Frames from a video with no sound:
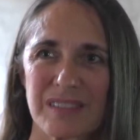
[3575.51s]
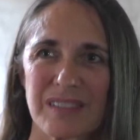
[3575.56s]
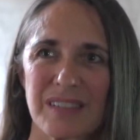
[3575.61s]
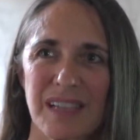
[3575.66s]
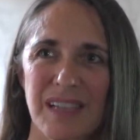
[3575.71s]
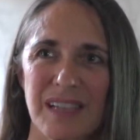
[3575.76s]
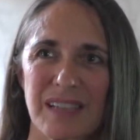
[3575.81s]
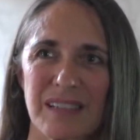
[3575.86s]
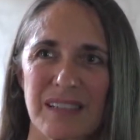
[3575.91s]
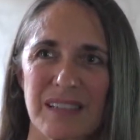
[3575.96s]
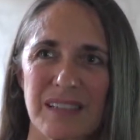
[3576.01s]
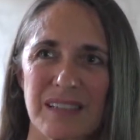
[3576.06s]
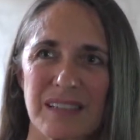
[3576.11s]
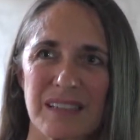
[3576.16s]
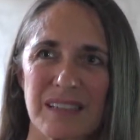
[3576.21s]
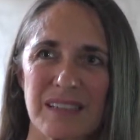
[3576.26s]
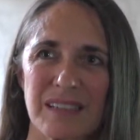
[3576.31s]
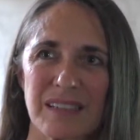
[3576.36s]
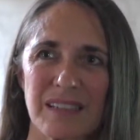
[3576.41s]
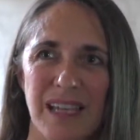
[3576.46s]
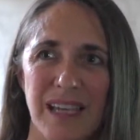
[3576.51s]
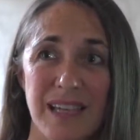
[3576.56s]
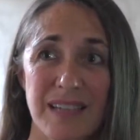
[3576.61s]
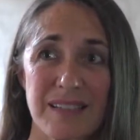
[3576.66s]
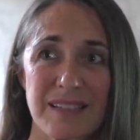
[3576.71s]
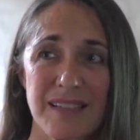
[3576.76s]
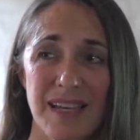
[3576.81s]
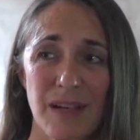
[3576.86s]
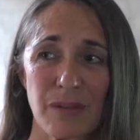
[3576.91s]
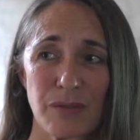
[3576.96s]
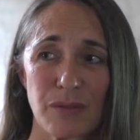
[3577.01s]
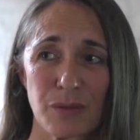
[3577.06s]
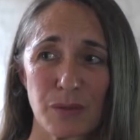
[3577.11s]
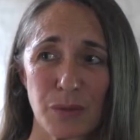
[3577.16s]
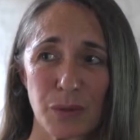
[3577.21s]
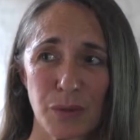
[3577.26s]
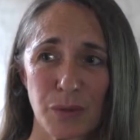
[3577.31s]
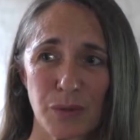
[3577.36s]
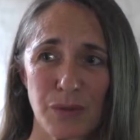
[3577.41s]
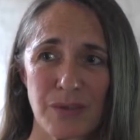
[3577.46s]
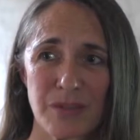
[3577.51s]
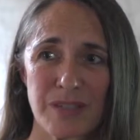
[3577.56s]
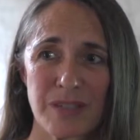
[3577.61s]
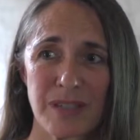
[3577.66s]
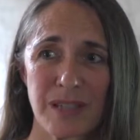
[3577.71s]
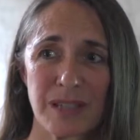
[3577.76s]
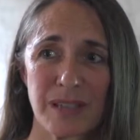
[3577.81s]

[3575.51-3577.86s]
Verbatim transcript: that lays down the rules